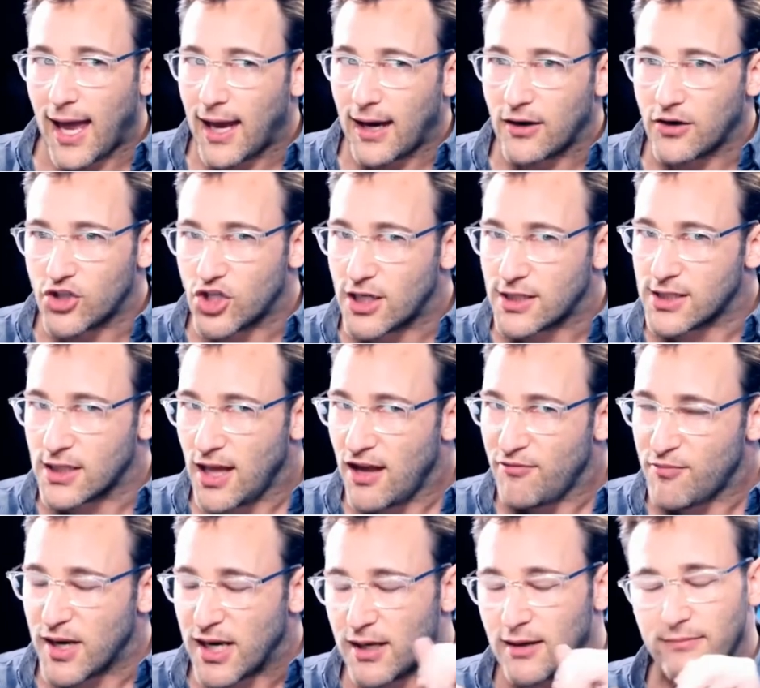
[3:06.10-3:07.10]
and she
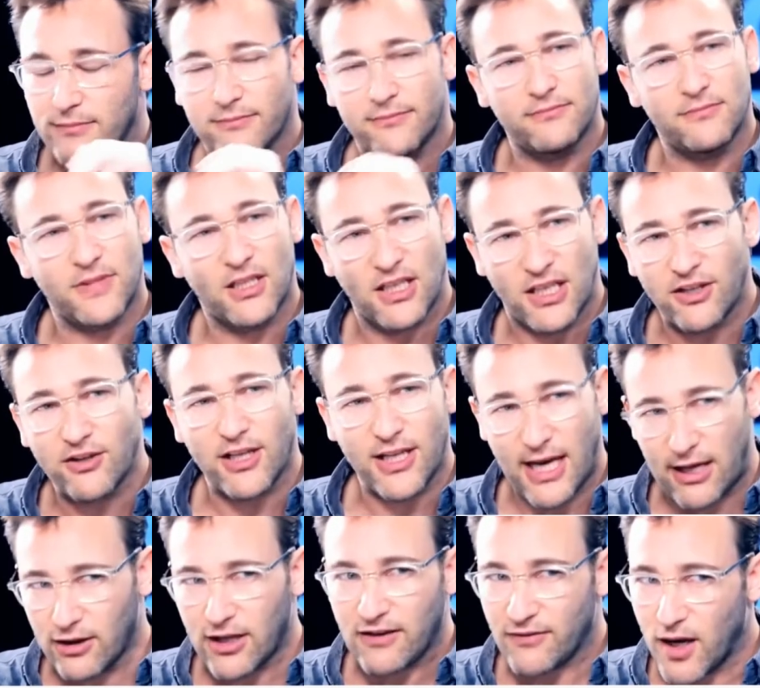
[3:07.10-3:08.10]
doesn't love me.
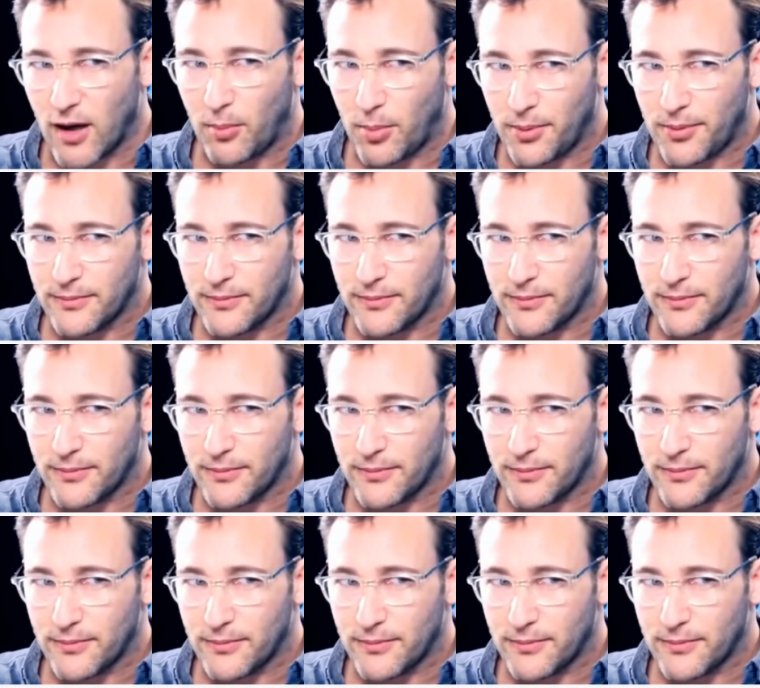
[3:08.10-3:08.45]
Clearly I'll give